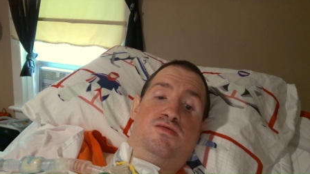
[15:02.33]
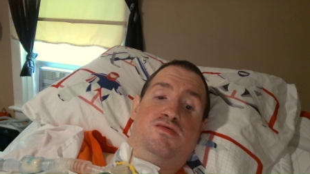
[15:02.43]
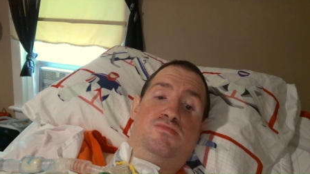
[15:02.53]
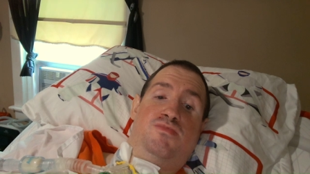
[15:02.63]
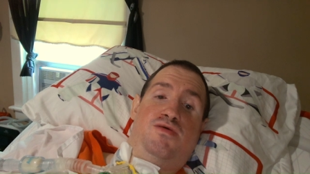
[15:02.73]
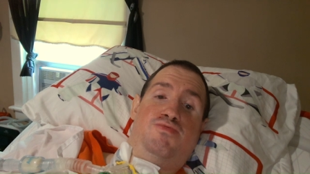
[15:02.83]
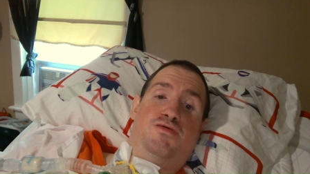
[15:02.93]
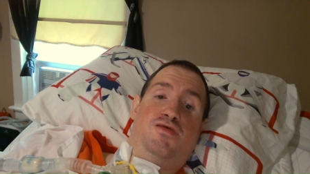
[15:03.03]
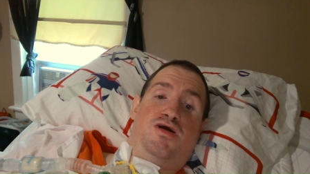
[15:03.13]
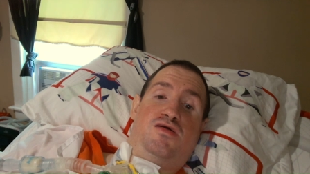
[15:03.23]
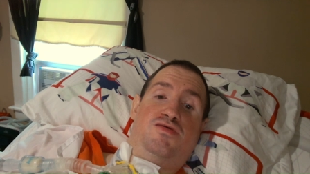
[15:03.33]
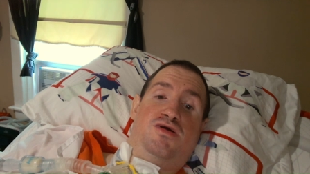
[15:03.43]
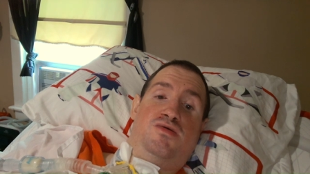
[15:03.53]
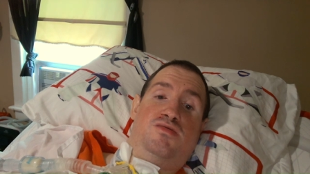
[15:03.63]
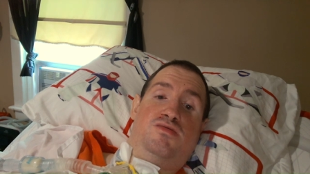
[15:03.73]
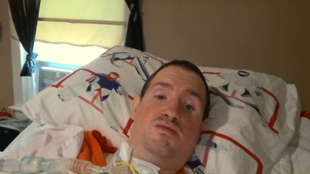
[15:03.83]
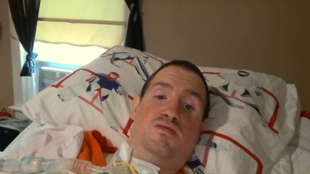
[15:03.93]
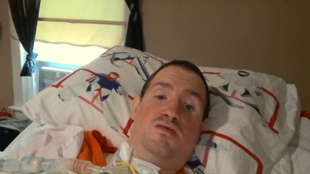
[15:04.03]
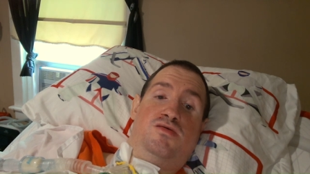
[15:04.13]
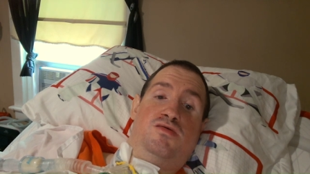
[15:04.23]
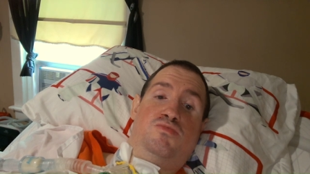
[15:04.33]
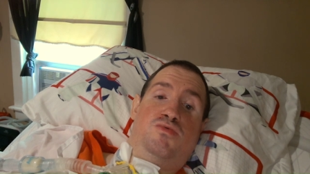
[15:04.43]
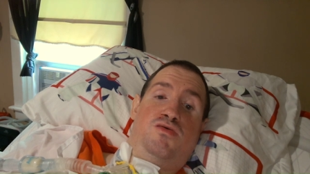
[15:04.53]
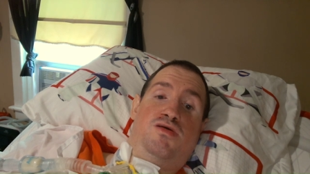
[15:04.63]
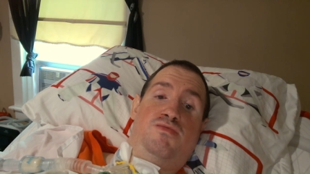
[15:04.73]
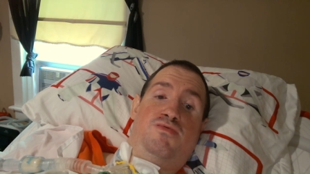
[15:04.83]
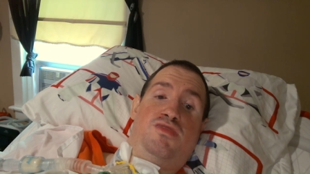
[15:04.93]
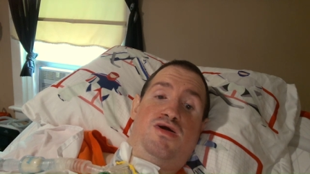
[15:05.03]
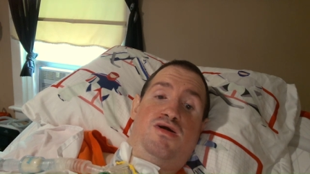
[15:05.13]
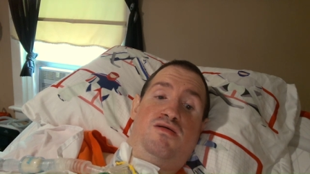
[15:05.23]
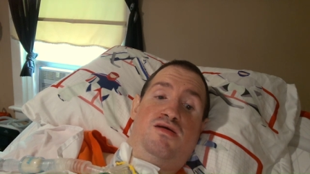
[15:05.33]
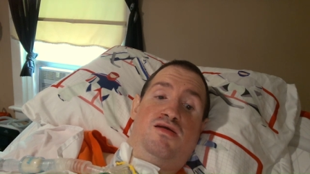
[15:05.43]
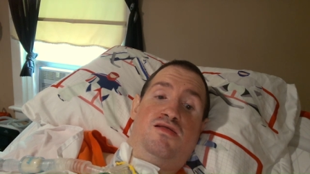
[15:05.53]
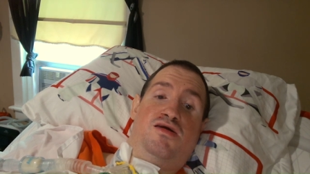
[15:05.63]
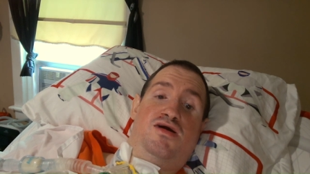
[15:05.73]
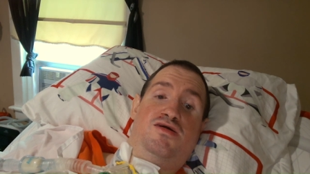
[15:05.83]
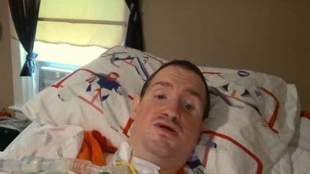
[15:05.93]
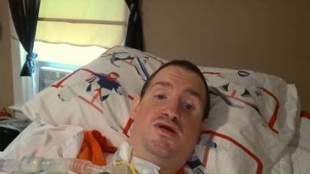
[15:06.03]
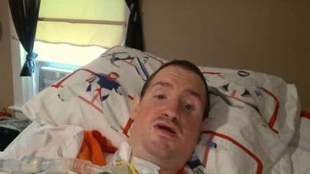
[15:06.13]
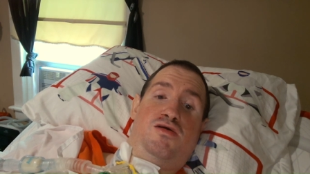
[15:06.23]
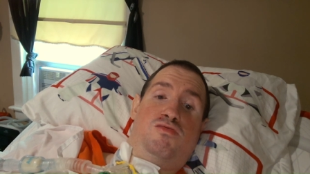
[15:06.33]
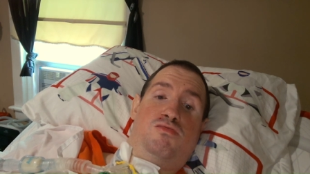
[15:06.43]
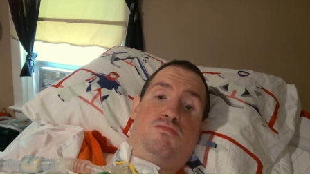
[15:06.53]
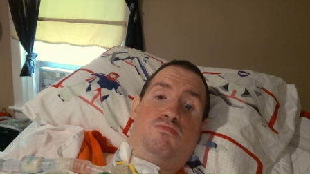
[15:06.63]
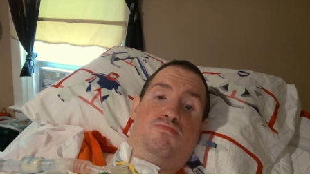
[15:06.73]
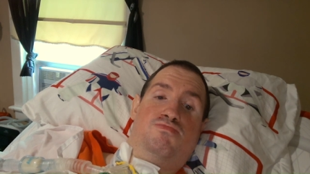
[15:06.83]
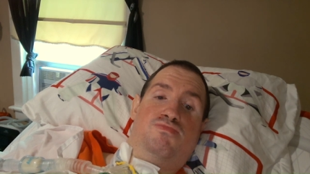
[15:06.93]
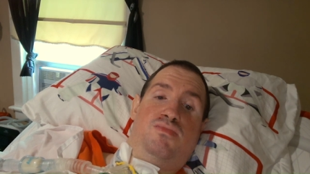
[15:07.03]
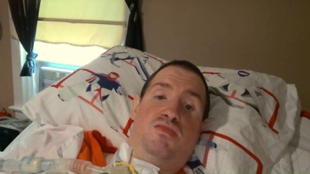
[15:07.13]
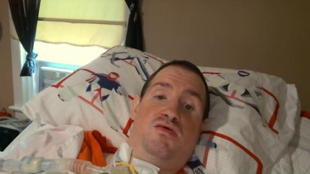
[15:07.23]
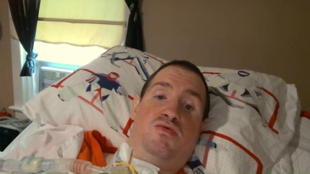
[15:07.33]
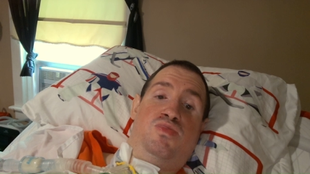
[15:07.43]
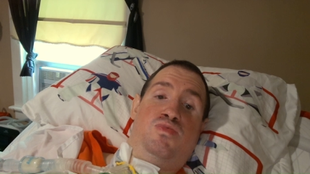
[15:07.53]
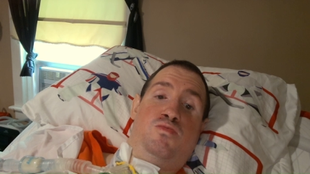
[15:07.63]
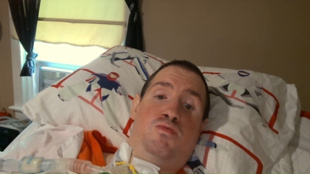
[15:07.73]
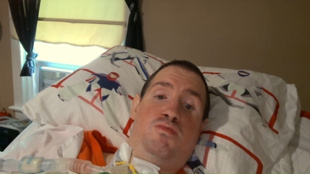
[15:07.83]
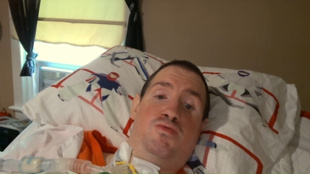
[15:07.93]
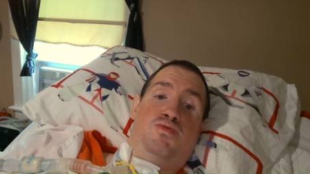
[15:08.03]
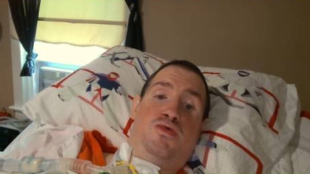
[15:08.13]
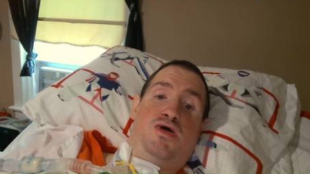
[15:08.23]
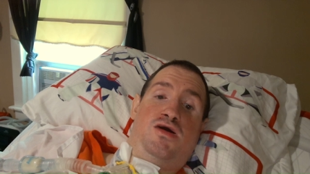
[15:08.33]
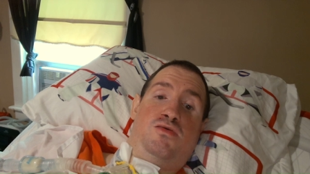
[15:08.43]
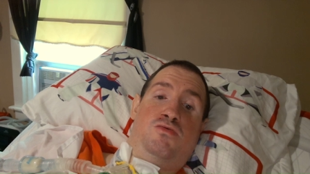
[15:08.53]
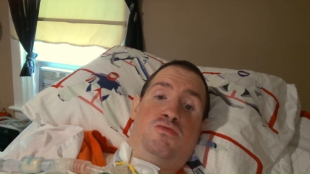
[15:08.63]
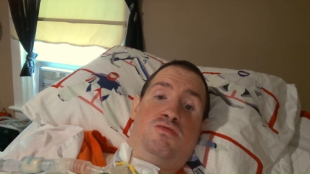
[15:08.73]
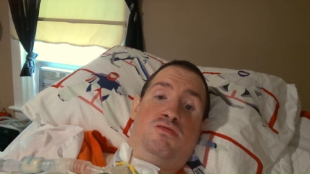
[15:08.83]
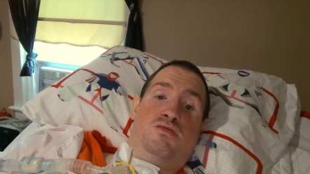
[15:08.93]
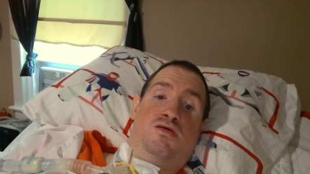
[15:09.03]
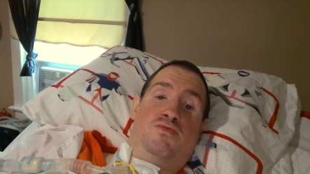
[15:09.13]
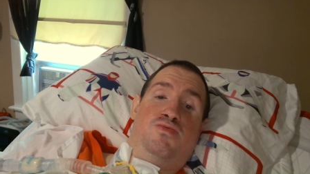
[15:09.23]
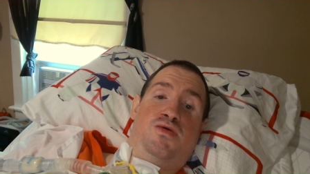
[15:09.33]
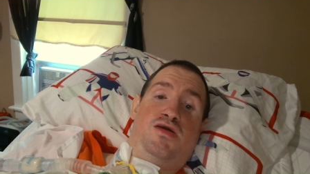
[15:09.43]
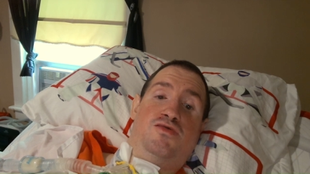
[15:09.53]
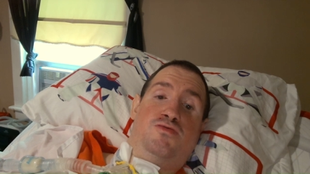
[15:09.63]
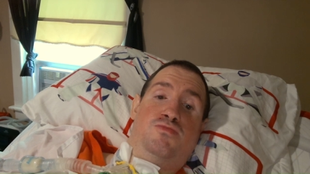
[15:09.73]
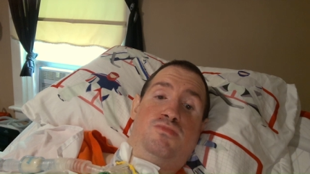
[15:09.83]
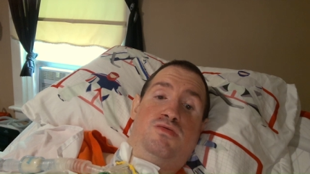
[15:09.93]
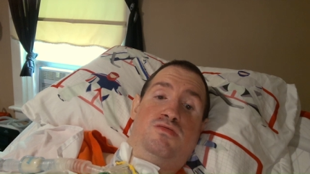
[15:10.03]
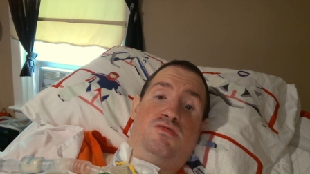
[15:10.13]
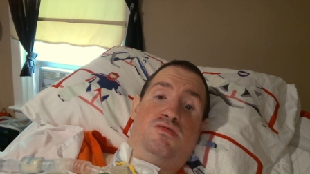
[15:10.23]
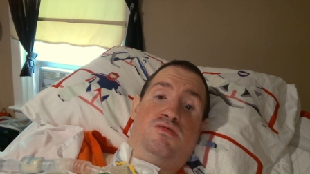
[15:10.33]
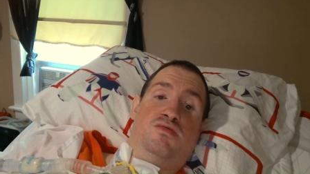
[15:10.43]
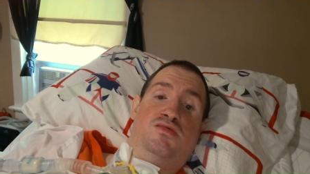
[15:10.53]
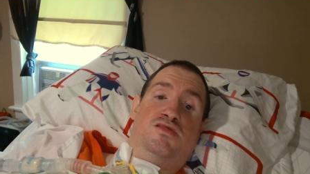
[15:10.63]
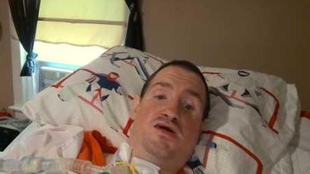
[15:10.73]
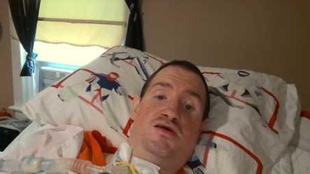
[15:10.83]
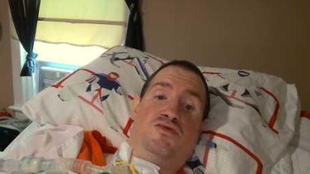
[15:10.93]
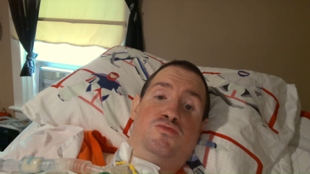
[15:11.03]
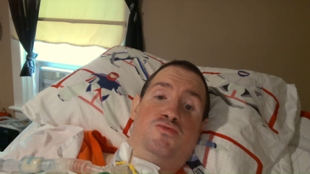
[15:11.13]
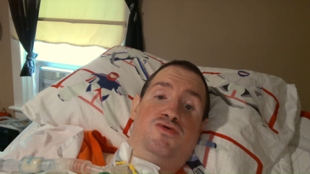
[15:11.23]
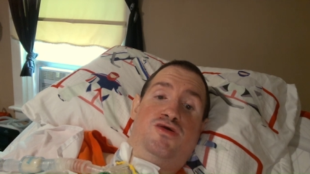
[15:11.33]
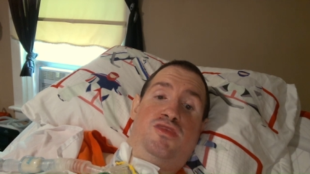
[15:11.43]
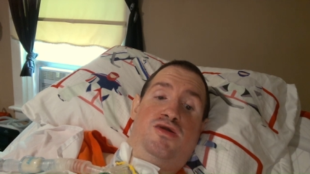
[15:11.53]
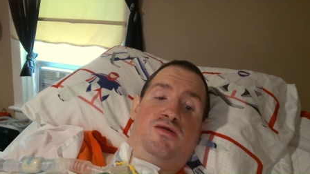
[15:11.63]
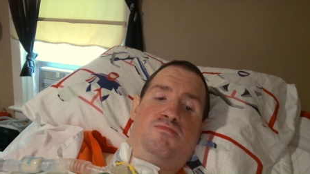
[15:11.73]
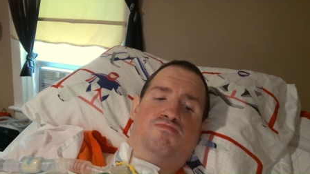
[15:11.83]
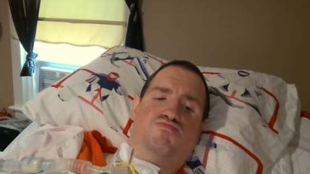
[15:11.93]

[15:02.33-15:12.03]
and some epic knockouts as well. Even uh, knocking out former Flyer and Phantom Sax Martini.